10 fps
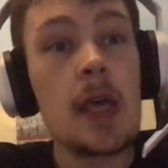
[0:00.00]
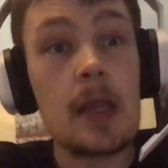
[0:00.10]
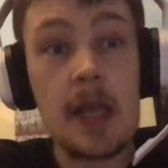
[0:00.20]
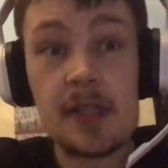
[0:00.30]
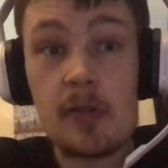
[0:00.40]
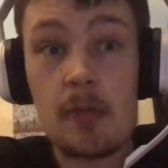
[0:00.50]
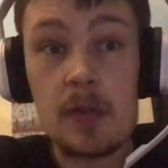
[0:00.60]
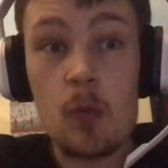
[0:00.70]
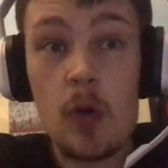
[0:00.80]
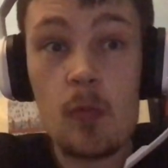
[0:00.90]
The last result
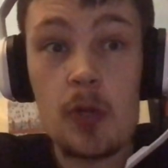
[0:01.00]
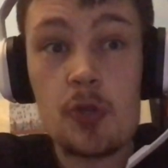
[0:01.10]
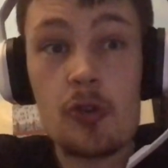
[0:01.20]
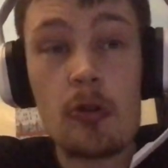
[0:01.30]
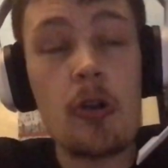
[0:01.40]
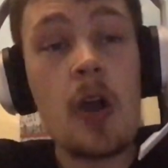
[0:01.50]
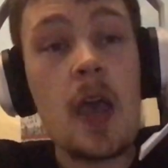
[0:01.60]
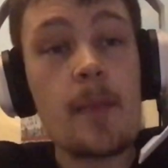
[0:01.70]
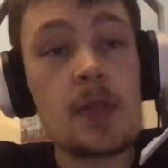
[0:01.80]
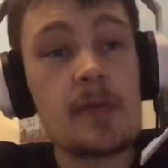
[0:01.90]
was a 1-1 draw
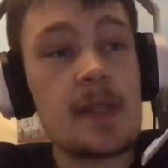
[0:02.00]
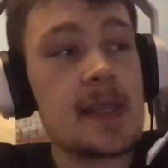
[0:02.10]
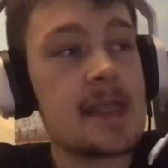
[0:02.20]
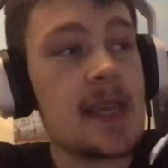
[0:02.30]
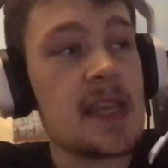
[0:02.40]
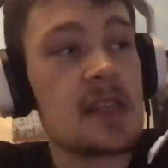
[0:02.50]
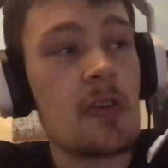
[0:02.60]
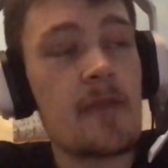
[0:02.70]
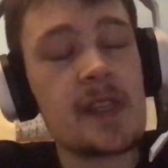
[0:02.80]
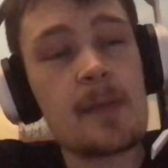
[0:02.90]
between the sides.
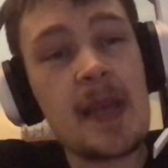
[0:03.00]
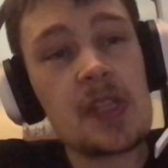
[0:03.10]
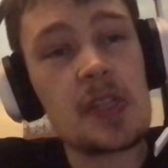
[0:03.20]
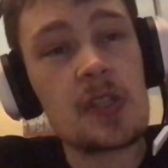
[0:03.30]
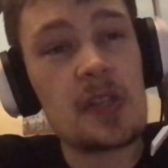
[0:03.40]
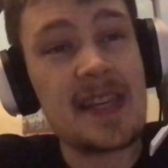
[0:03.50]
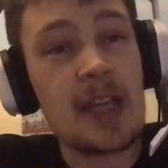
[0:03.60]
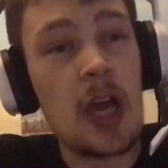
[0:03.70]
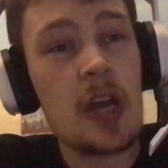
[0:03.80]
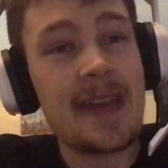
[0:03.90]
Now, obviously, Manchester United
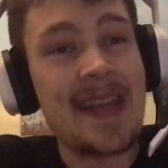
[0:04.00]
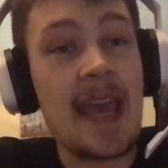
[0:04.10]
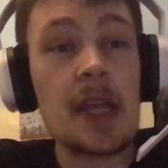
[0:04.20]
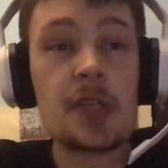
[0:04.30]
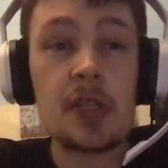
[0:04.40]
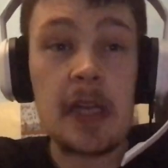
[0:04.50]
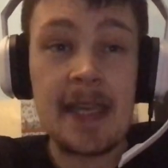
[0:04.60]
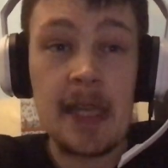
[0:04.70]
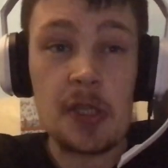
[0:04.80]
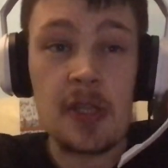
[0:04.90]
are in action
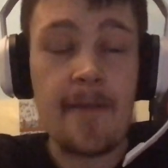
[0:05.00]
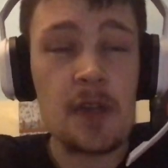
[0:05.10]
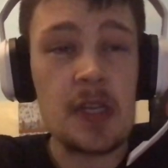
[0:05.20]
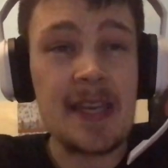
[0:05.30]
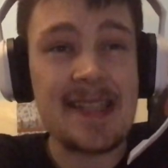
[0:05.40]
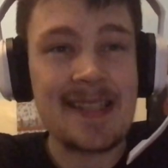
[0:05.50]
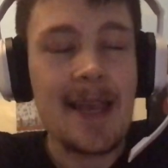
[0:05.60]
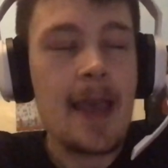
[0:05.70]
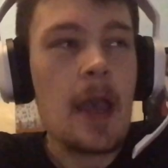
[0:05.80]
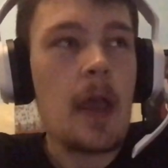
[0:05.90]
against Sheffield United.
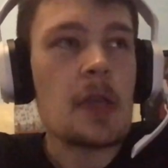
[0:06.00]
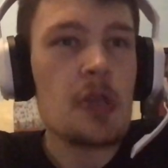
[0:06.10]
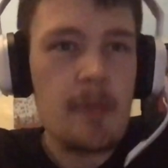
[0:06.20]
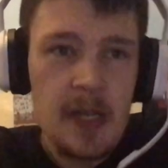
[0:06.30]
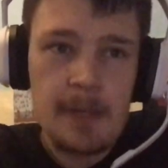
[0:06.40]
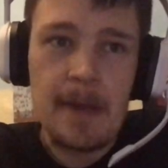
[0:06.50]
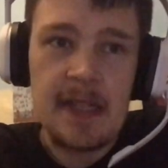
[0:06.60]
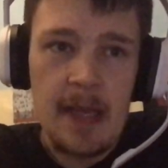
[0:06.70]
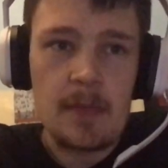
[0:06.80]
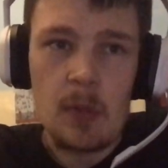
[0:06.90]
You would expect
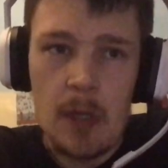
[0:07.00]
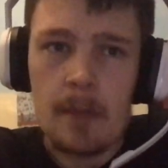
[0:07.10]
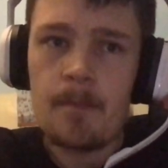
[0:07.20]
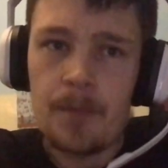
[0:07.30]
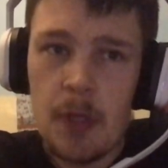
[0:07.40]
them to win.